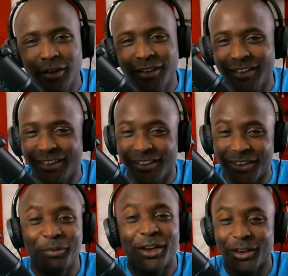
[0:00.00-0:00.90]

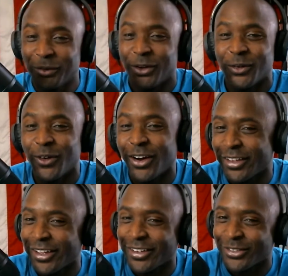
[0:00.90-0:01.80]
depending when you are, I
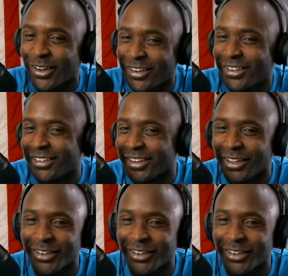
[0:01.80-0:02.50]
guess, right? Good night.